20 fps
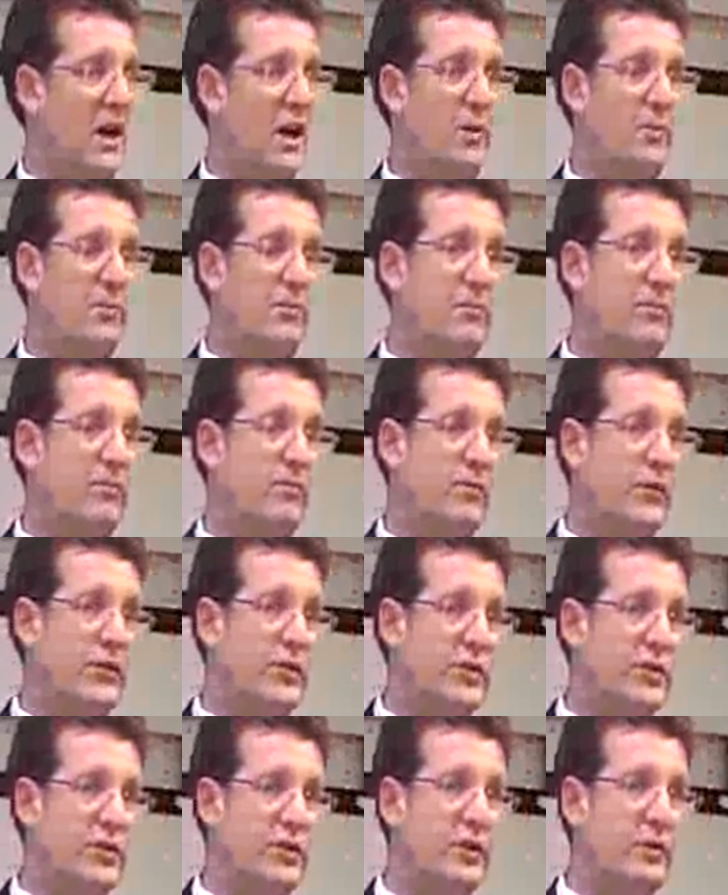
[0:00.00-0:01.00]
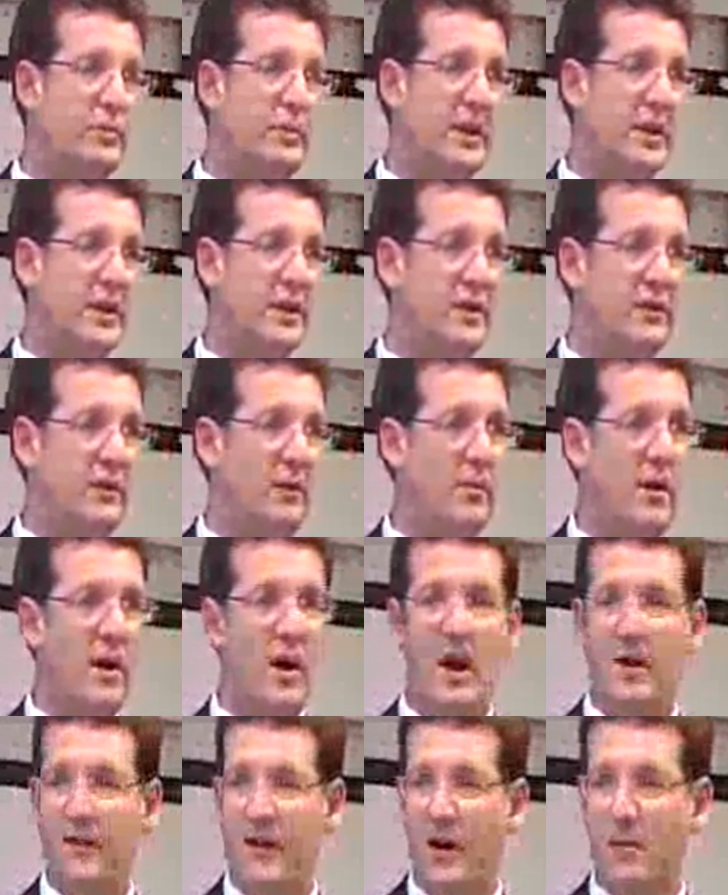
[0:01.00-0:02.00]
the suitability
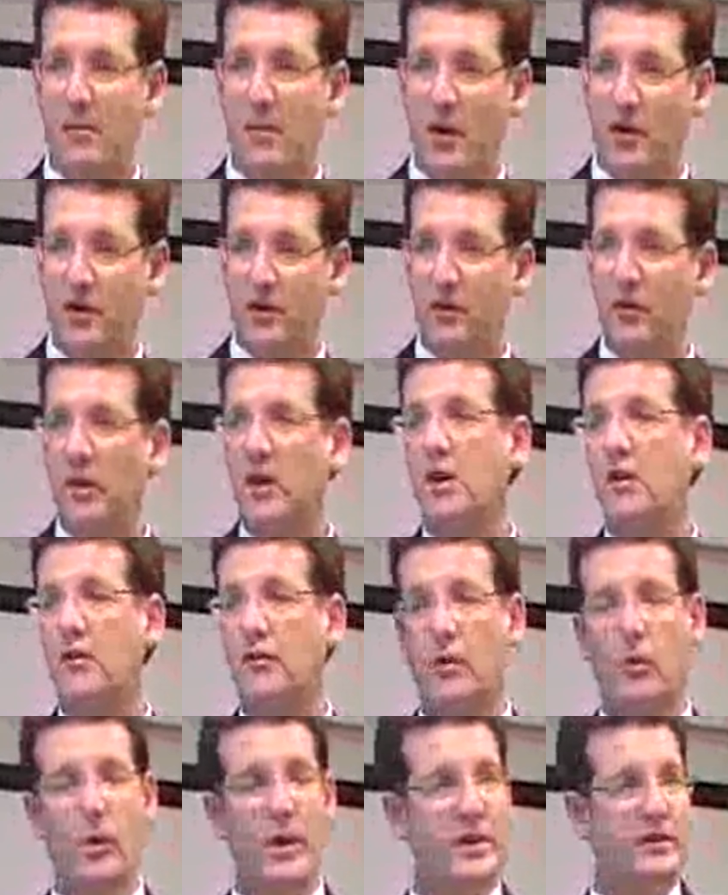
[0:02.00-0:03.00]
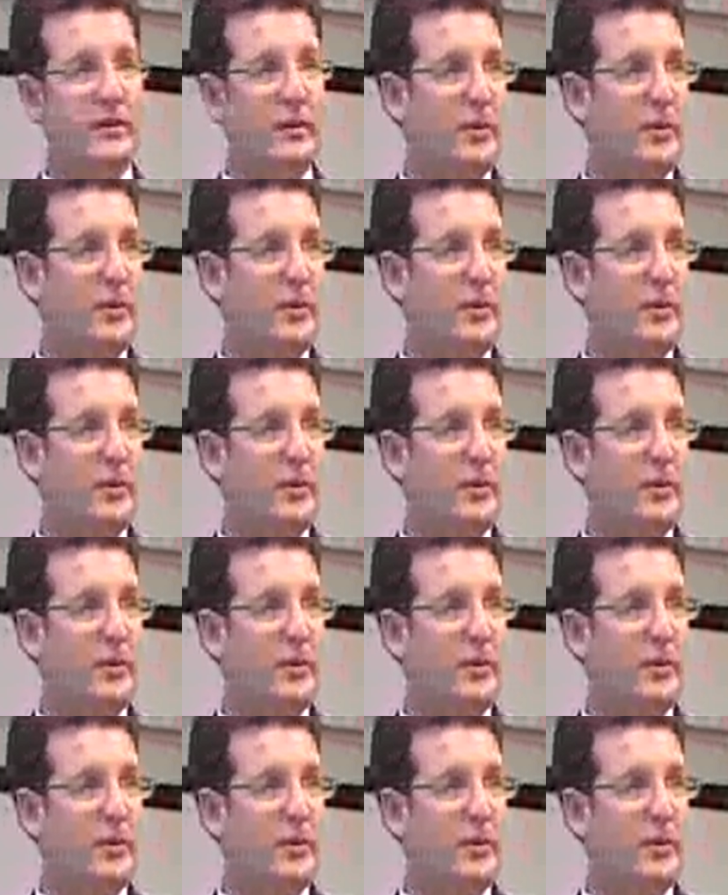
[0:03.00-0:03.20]
of our model for